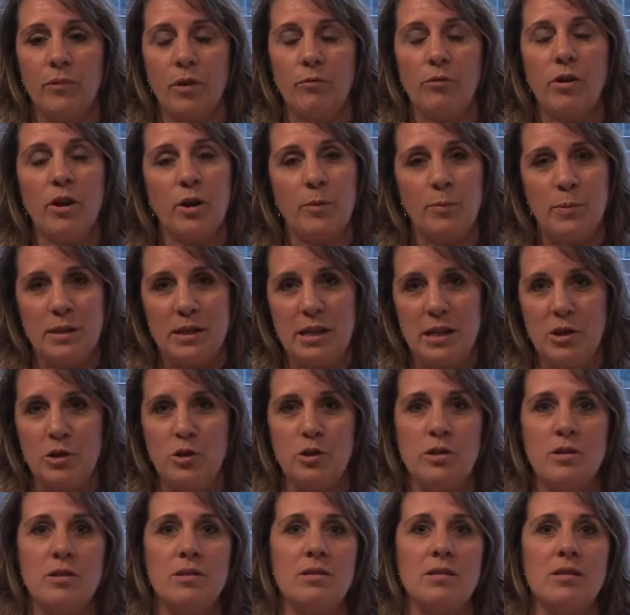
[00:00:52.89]

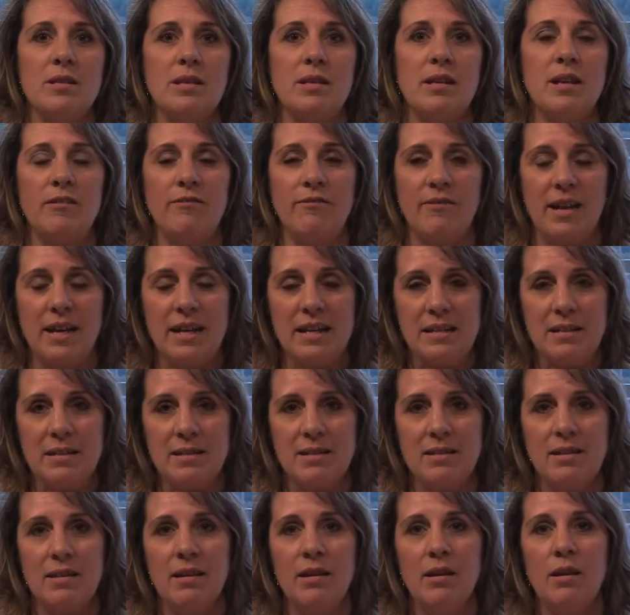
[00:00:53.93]
recommendations and
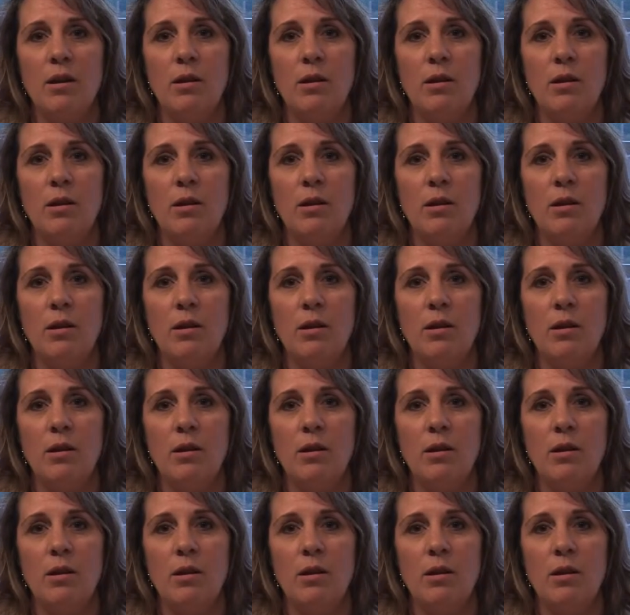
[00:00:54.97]
advice,